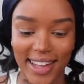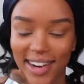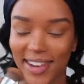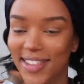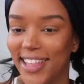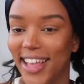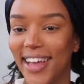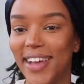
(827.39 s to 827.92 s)
And I
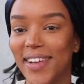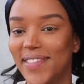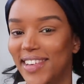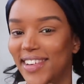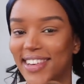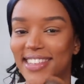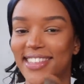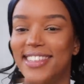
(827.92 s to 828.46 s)
was like, oh my
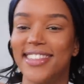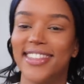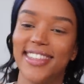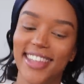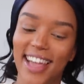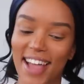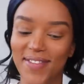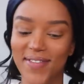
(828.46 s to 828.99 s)
gosh,
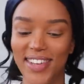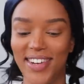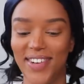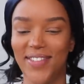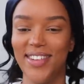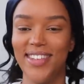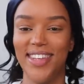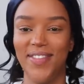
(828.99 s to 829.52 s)
I haven't been in
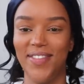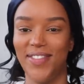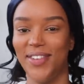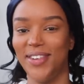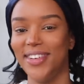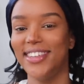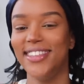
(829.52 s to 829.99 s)
a wheelchair before.